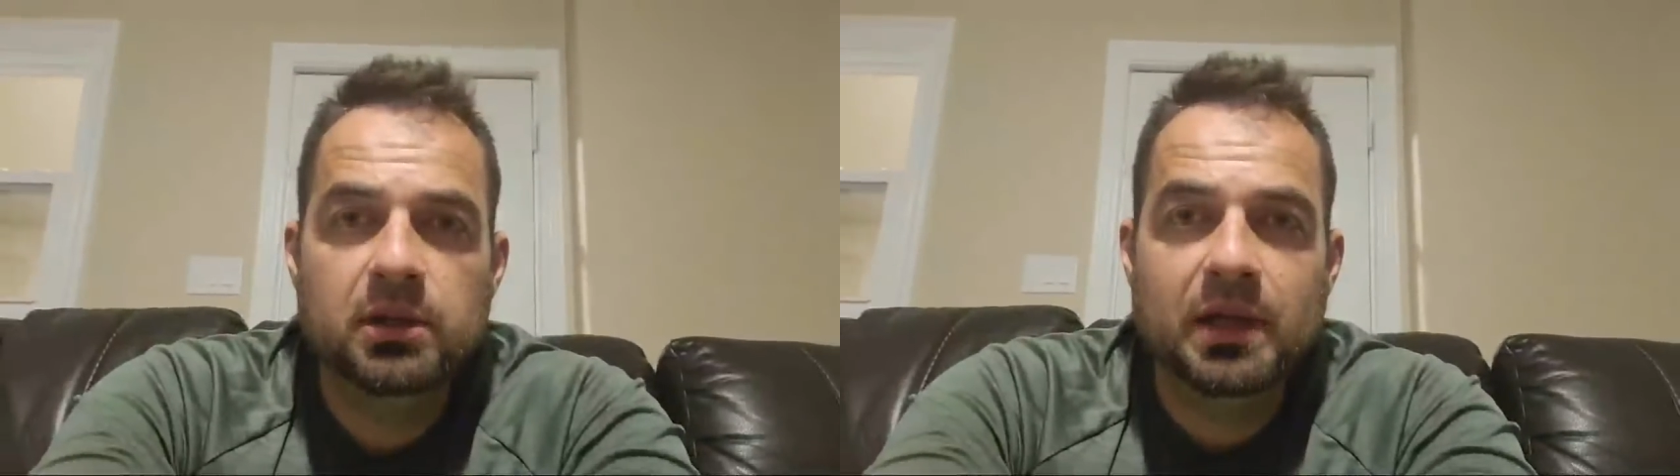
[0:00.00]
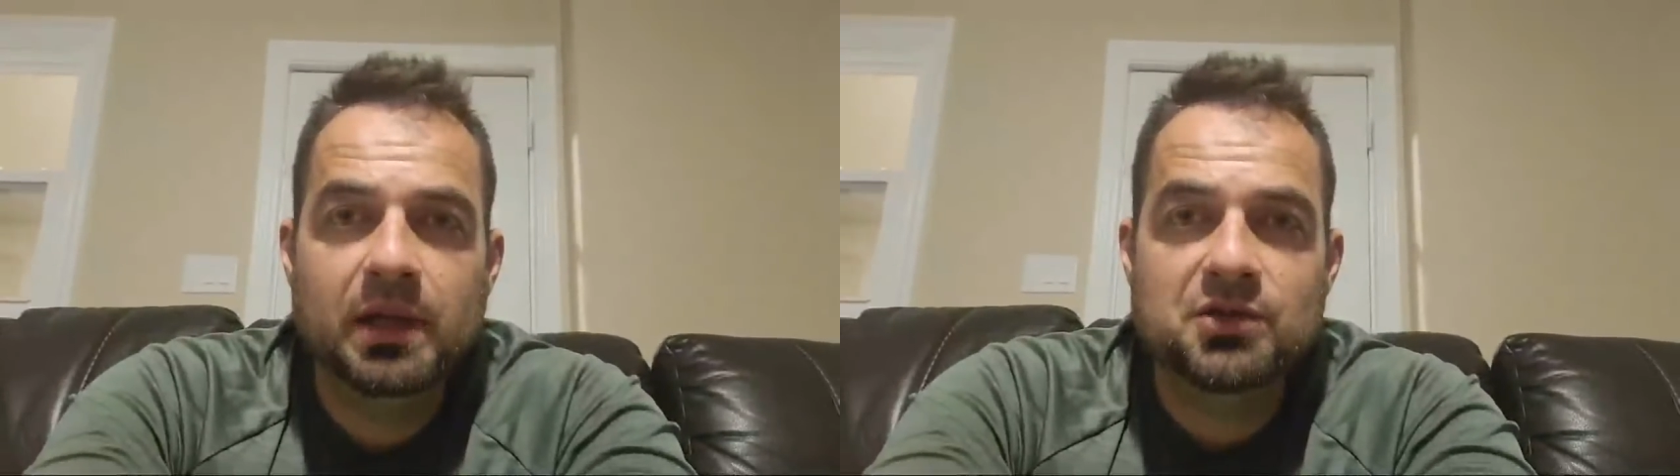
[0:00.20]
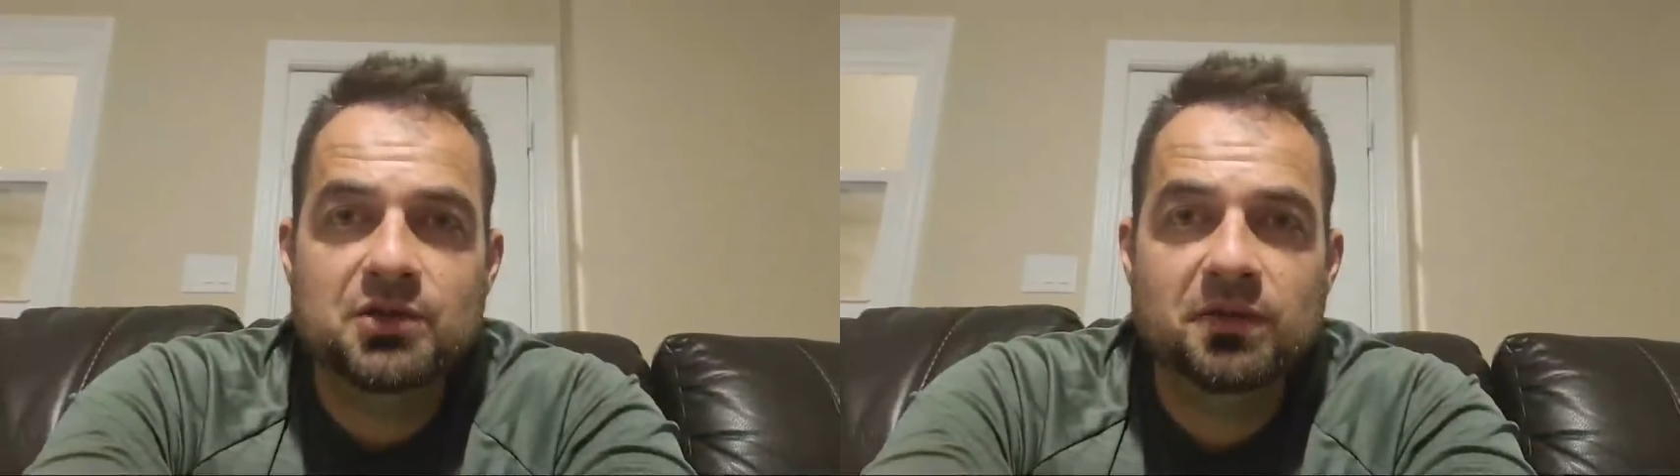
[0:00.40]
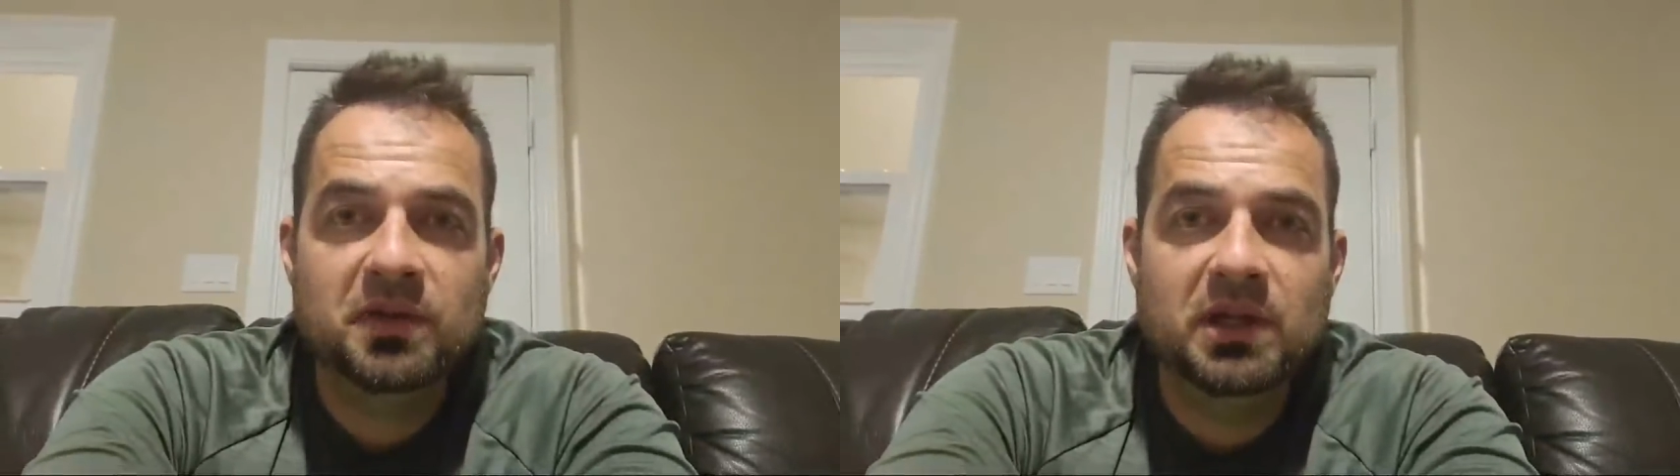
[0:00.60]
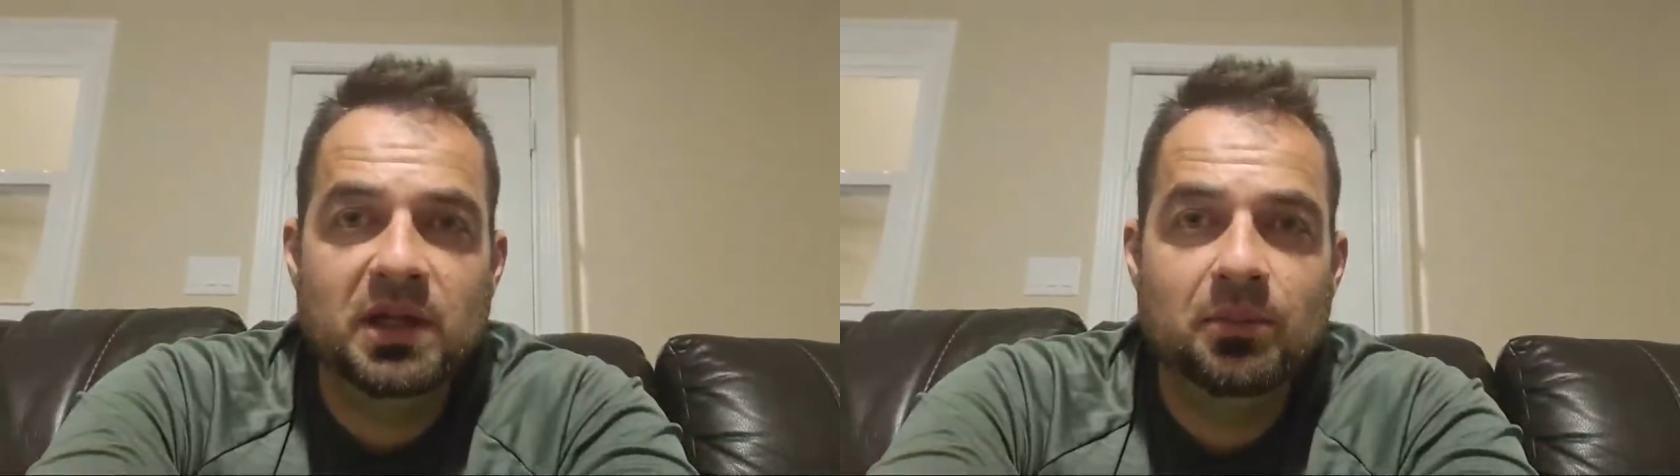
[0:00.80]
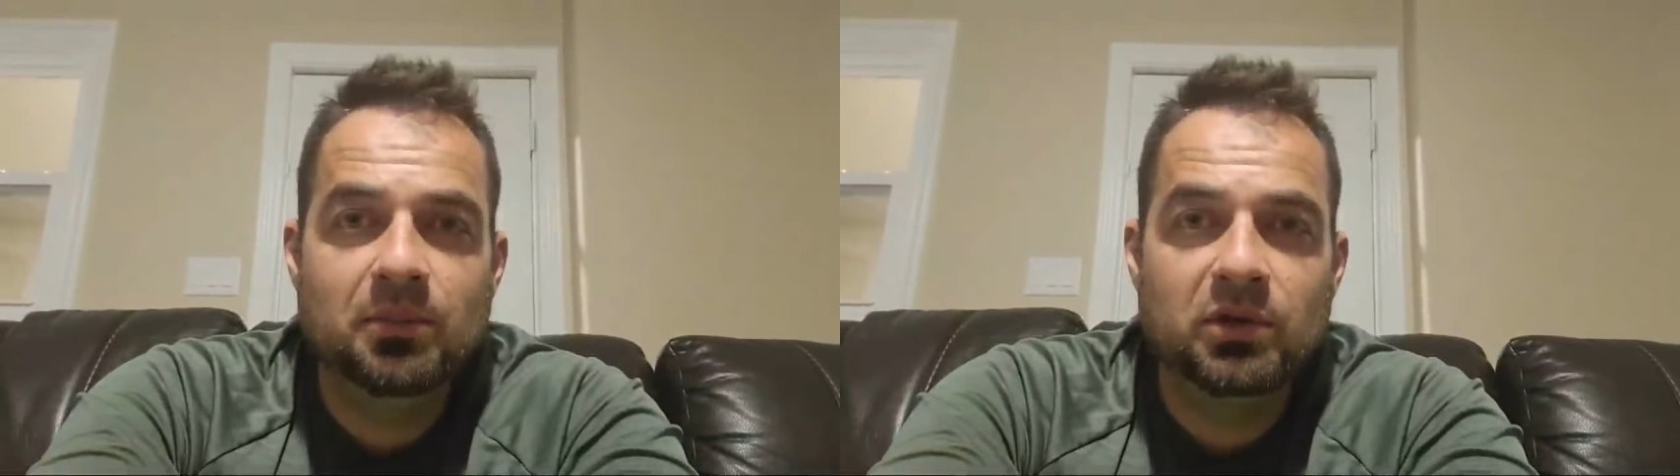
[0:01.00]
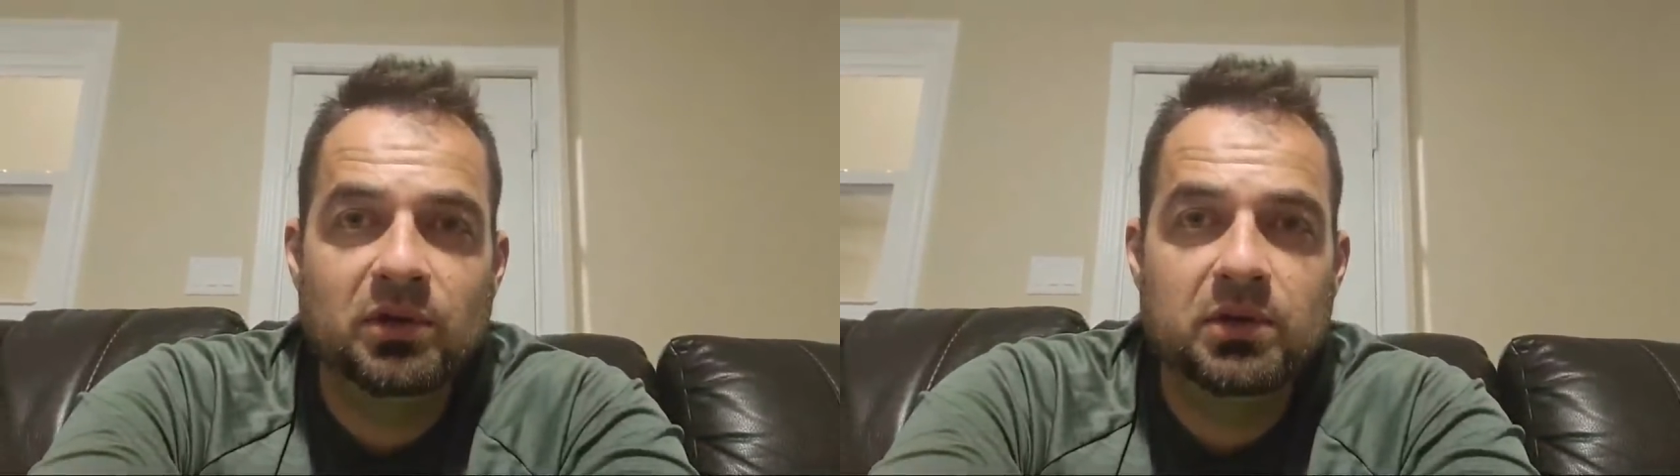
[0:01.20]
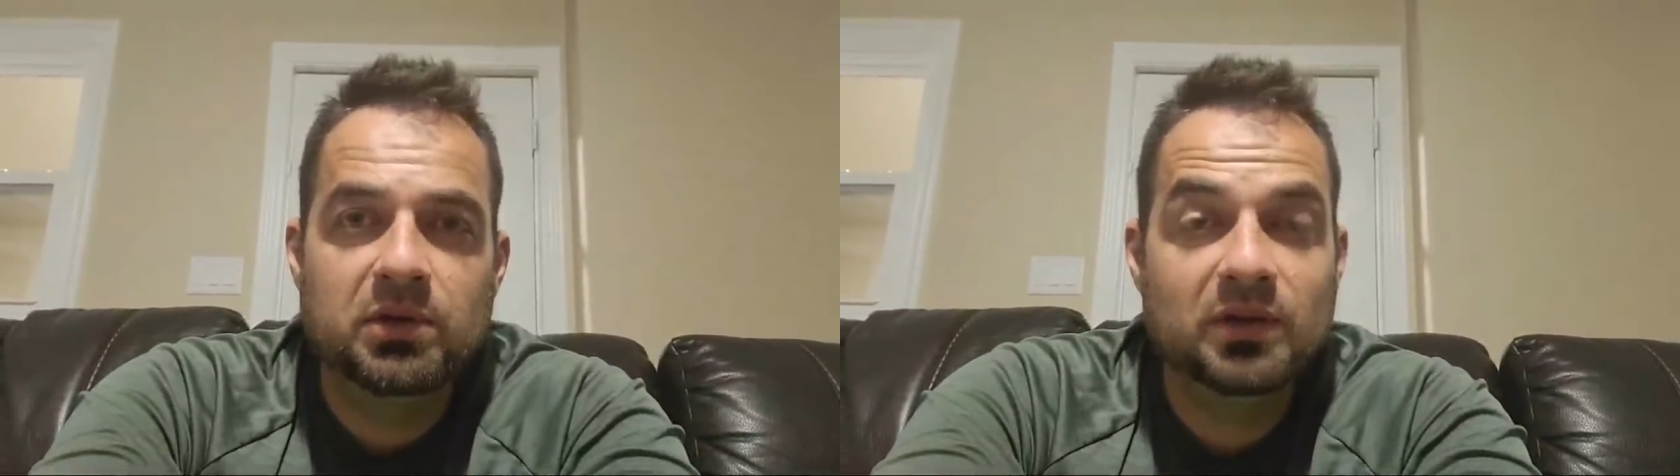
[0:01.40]
Extra fee to import to the
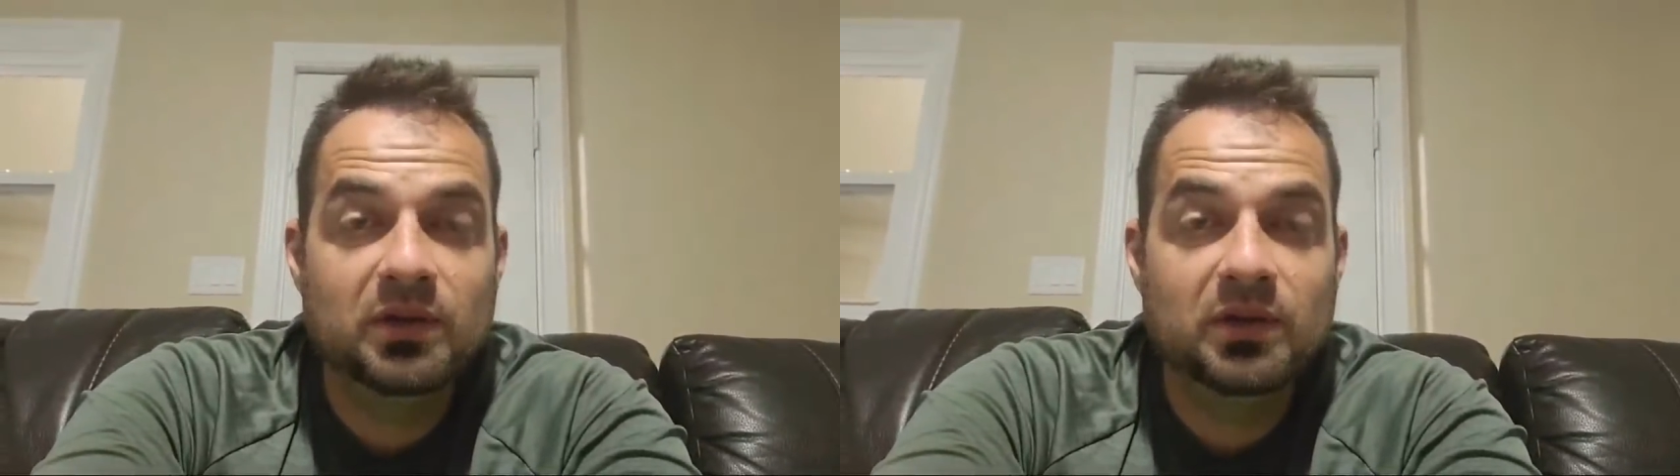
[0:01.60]
USA.